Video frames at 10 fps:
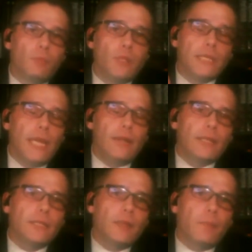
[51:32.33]
once again
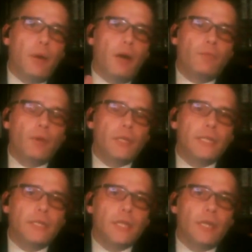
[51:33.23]
that's another part of
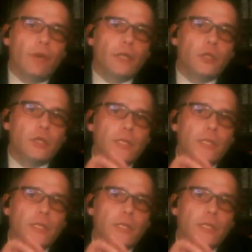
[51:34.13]
idea generation